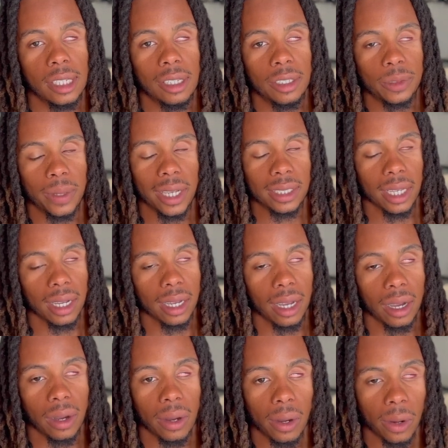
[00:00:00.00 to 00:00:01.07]
So as I got
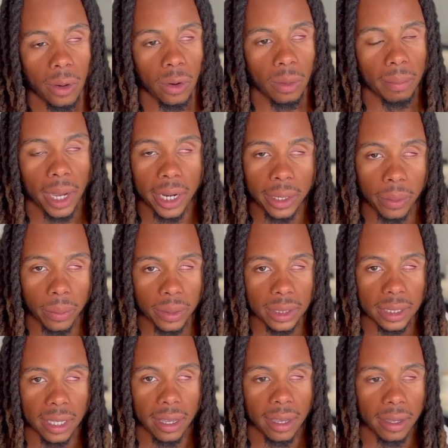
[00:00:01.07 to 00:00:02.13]
home, I noticed
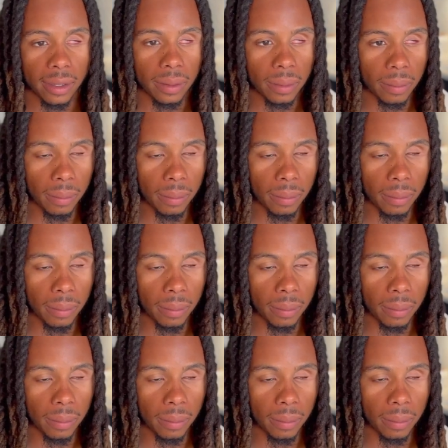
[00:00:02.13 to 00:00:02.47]
that